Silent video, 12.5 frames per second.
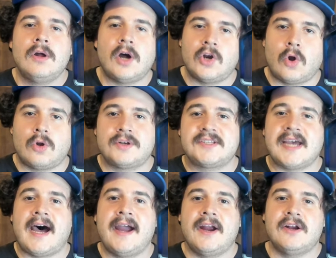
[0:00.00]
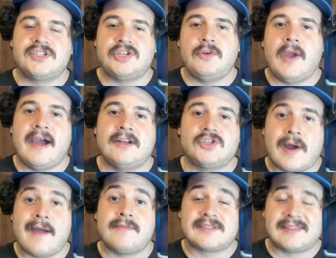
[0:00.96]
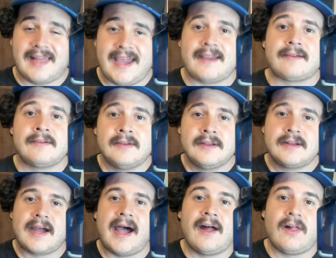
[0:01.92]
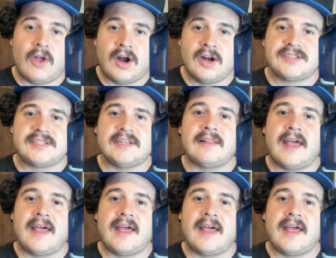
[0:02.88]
on older tires, and you had drivers like Kyle Larson,